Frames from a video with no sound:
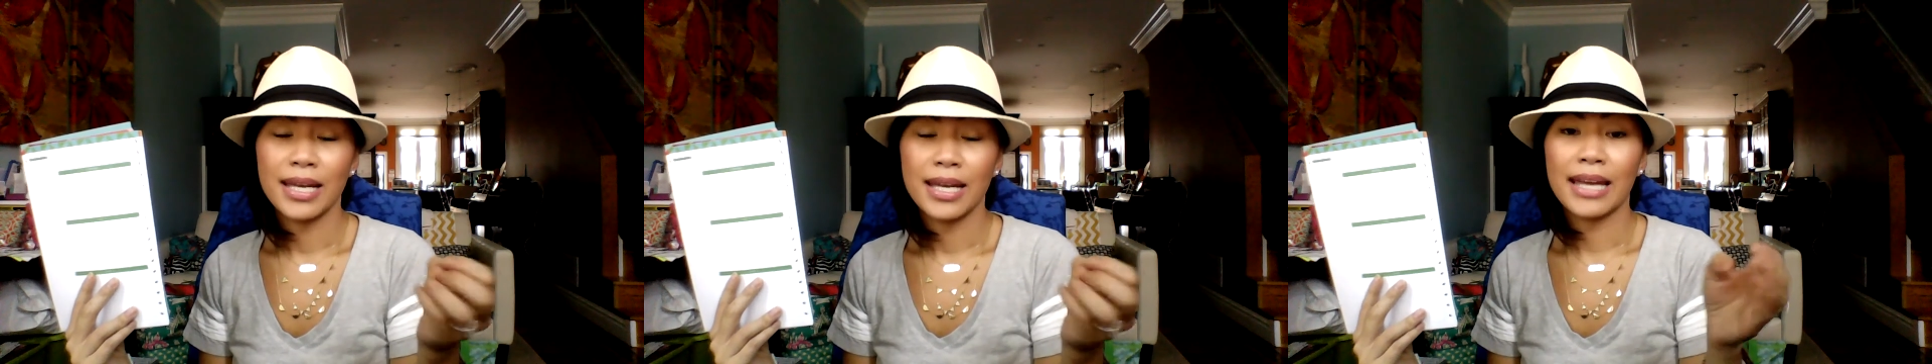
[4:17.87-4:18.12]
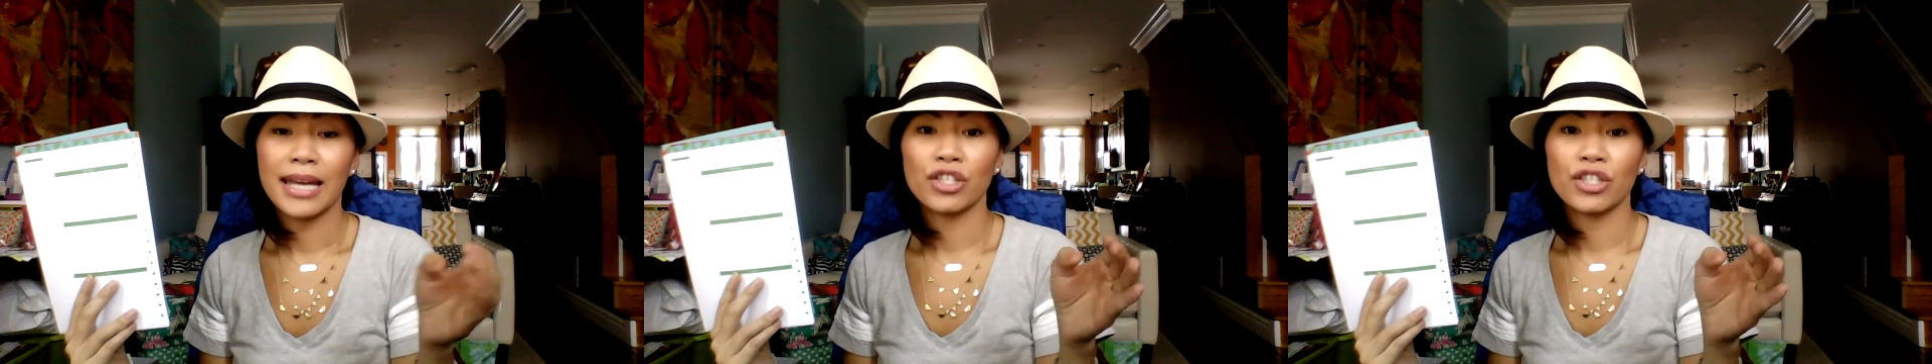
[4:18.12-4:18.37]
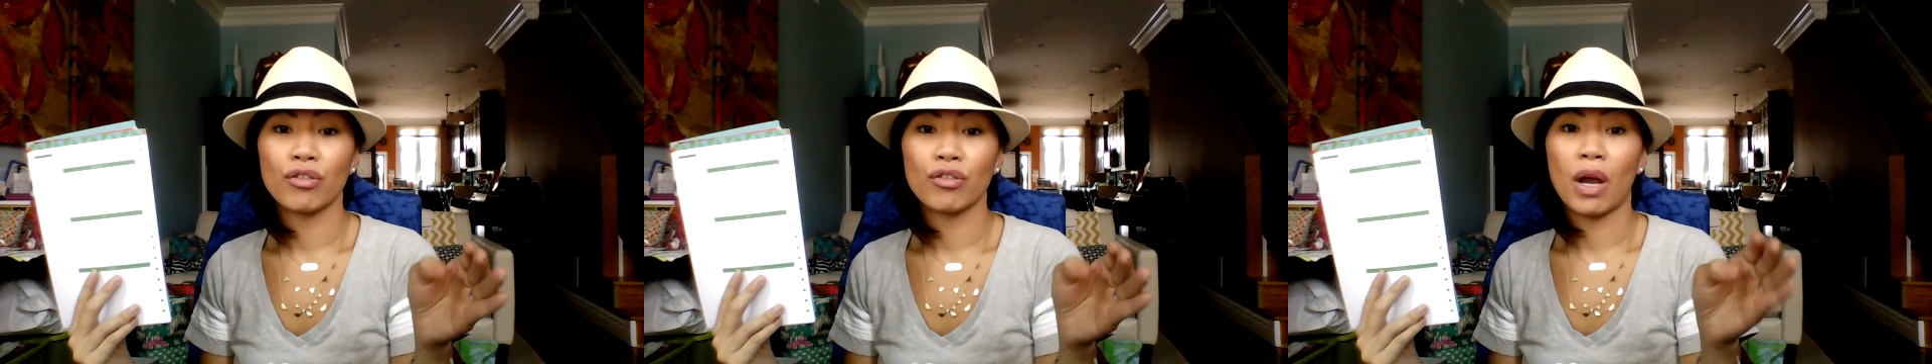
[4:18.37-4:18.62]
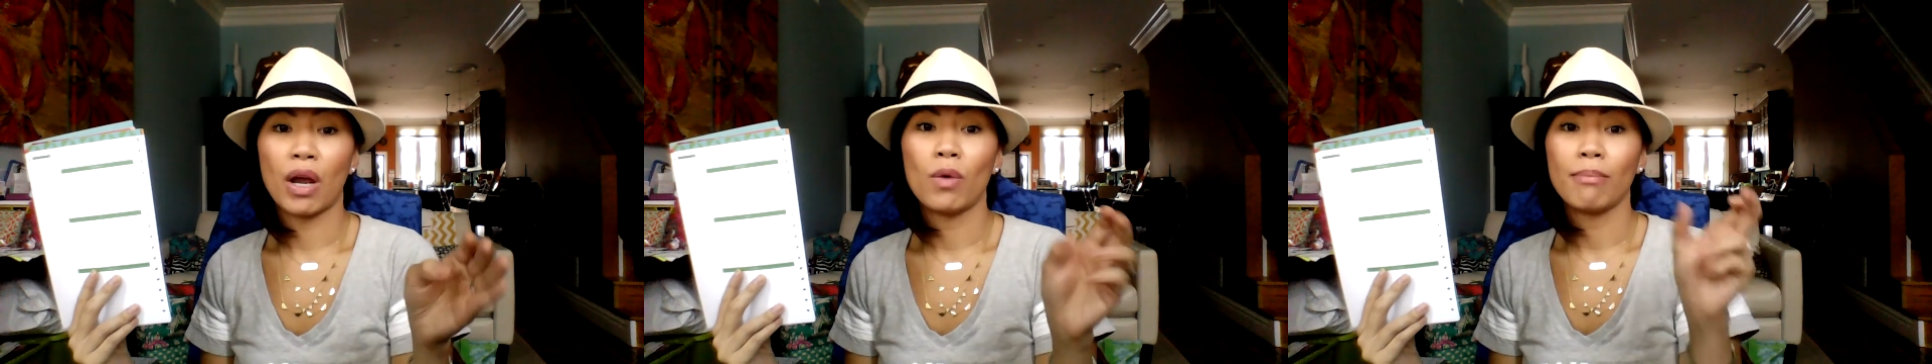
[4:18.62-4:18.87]
And so I
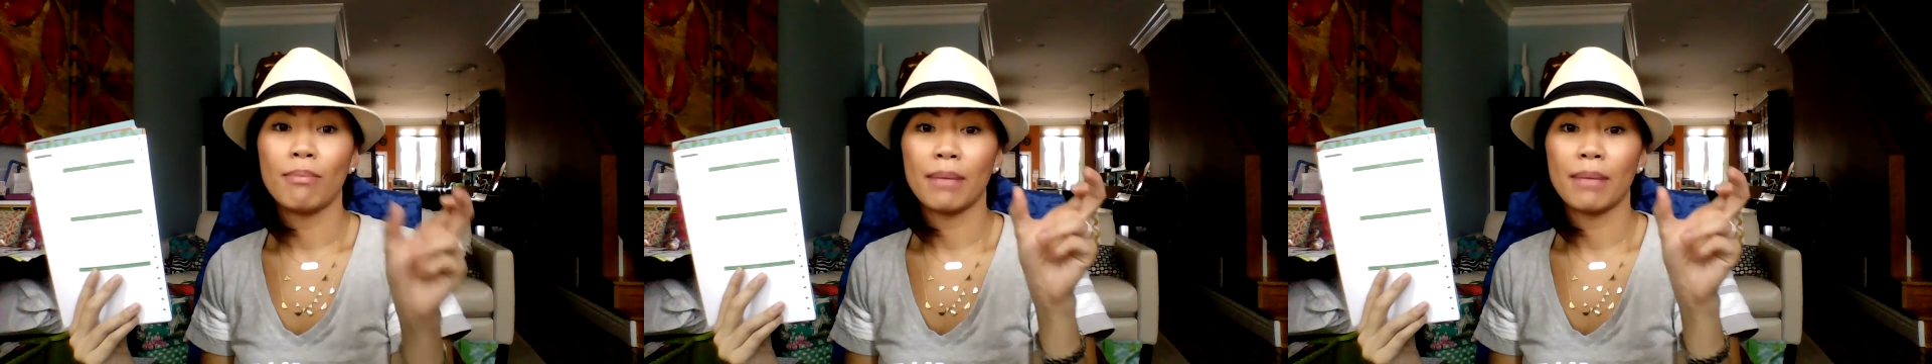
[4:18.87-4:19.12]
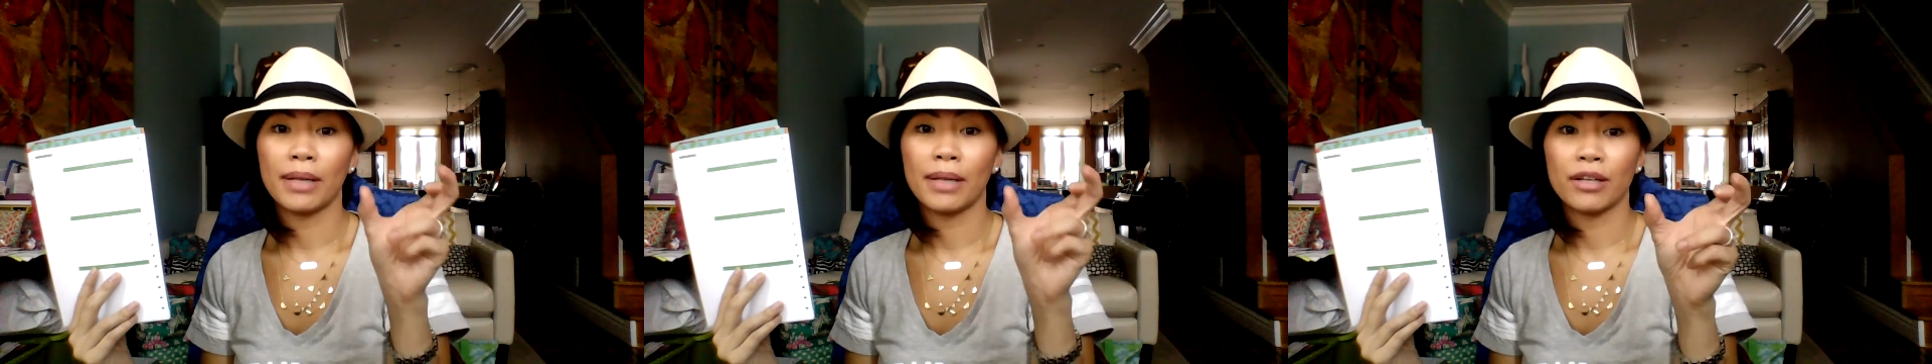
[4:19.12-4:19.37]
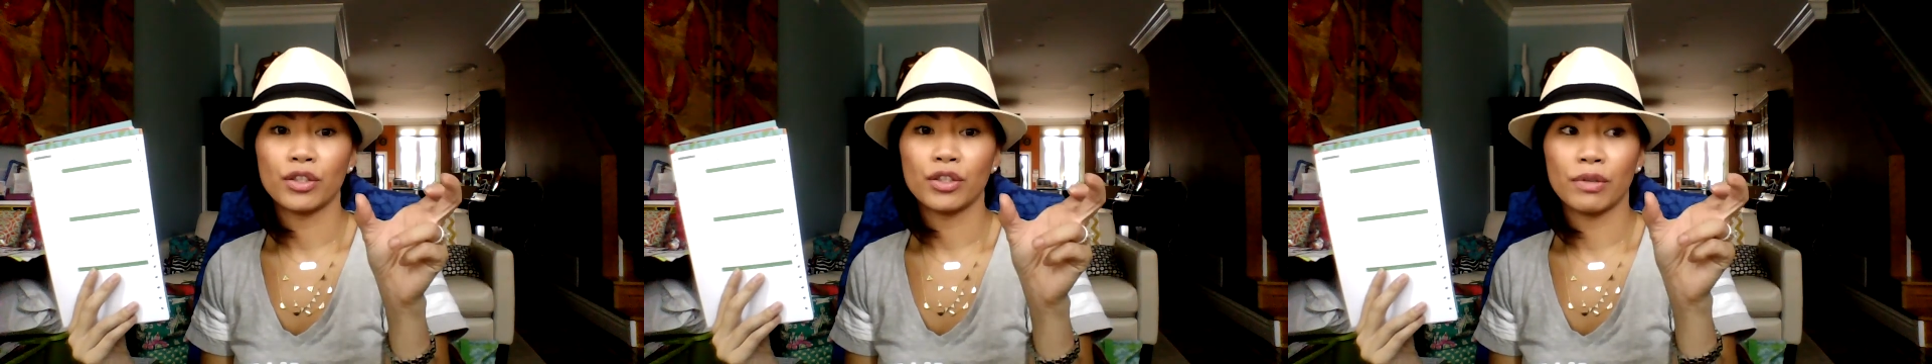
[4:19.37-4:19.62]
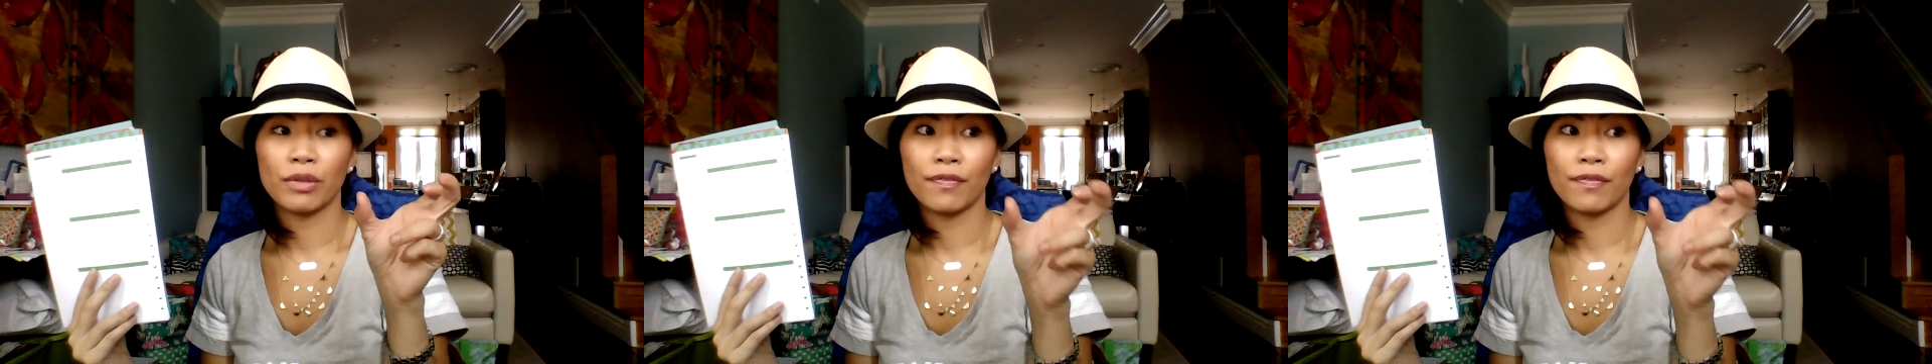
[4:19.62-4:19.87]
want my planner to
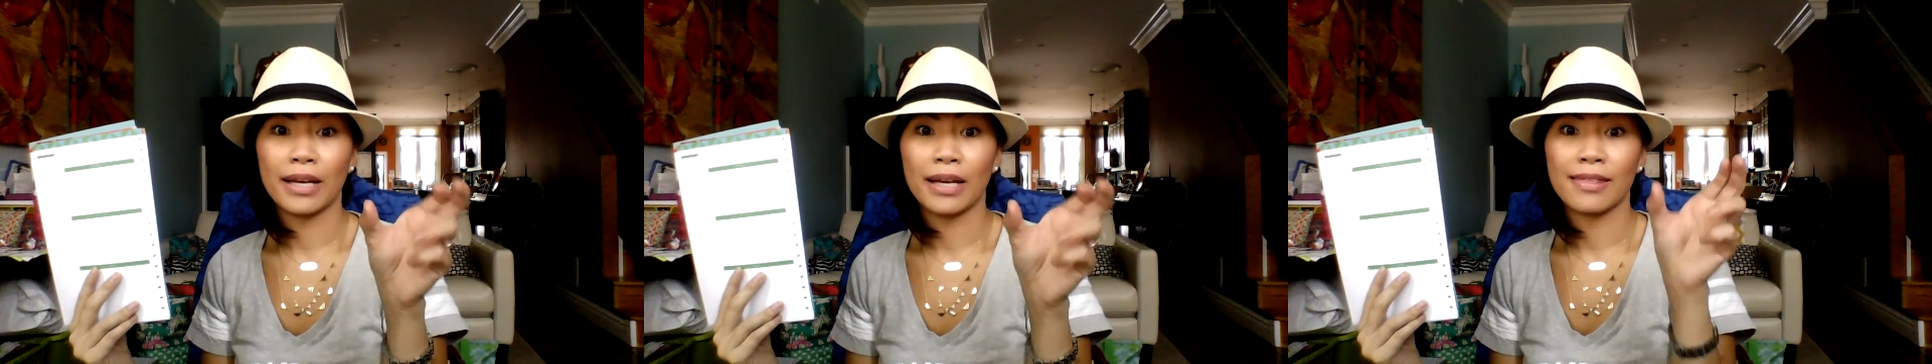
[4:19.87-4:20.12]
reflect